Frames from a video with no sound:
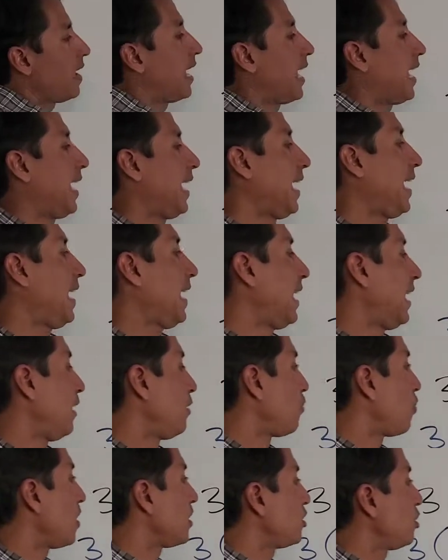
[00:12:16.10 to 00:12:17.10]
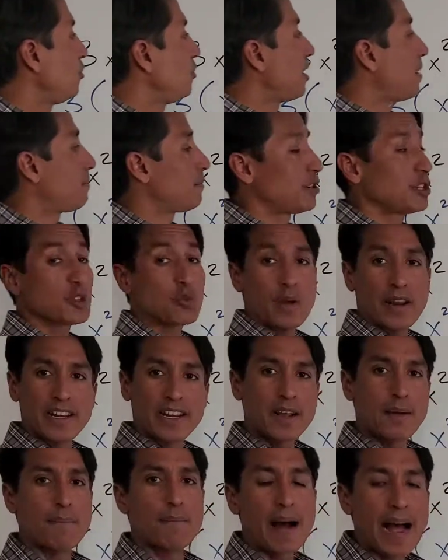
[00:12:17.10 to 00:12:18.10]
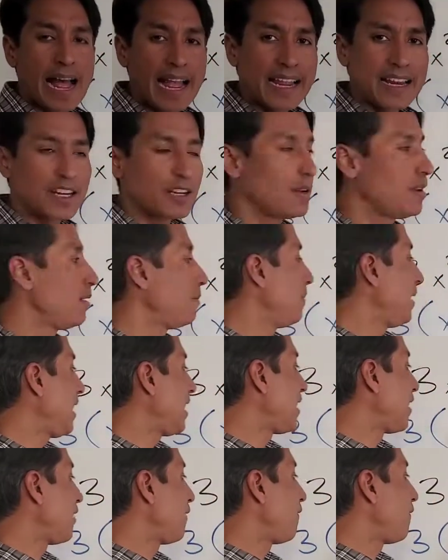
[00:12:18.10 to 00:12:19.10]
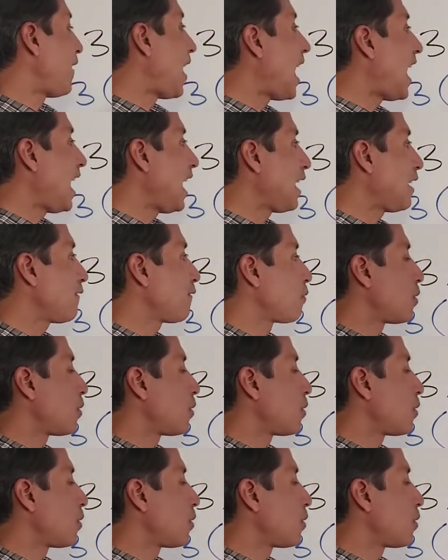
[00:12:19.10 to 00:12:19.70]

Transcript: And what two numbers when combined make a 5?